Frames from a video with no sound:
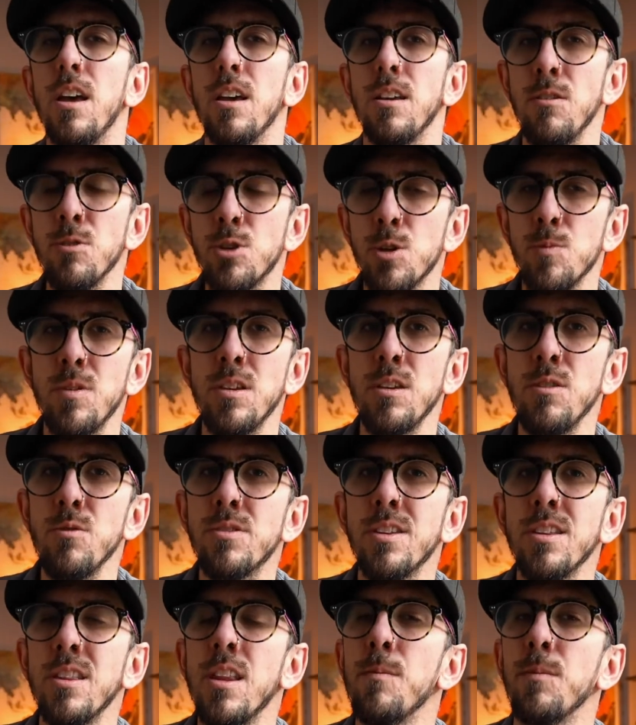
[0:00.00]
You should be
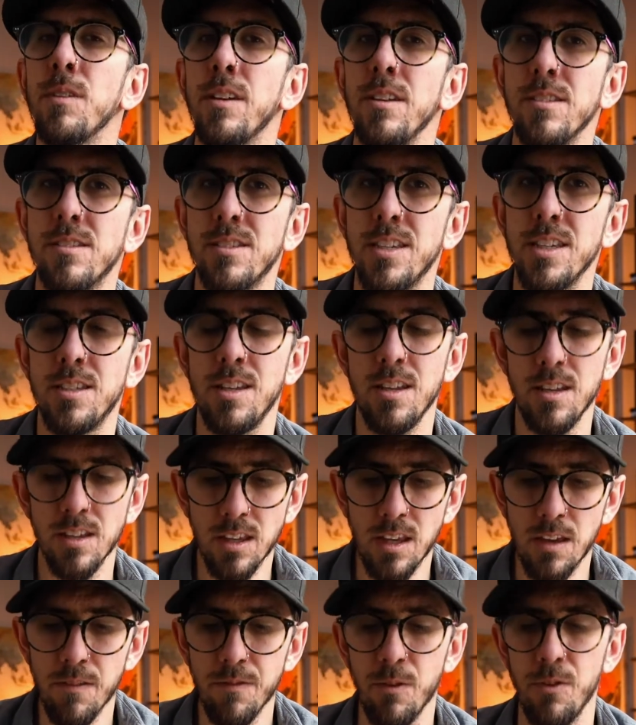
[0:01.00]
using them
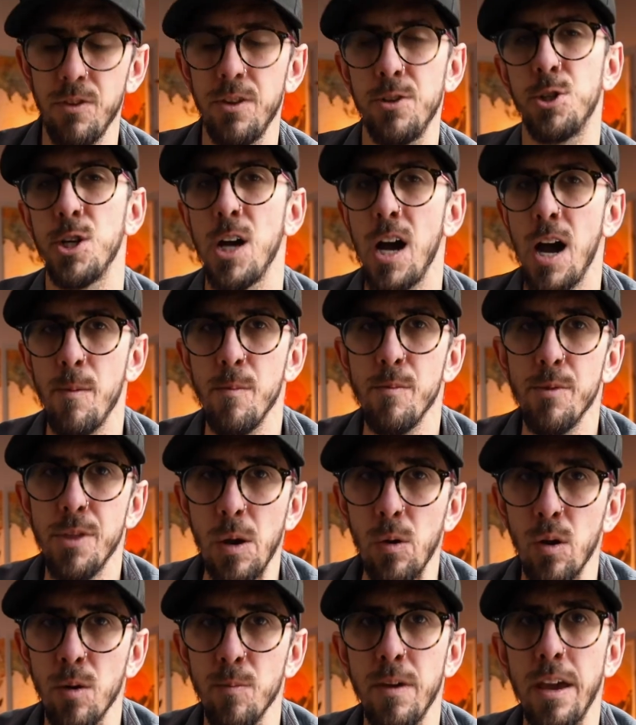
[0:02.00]
consistently for the job they
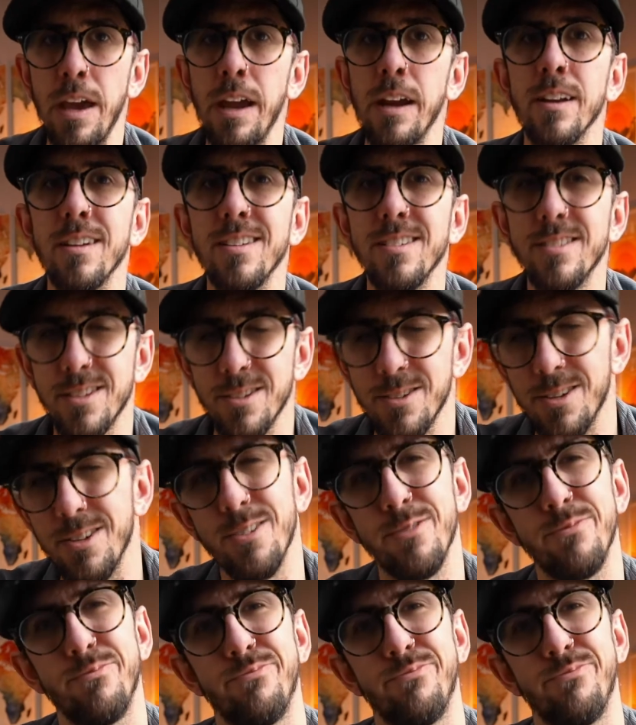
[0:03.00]
were made to do.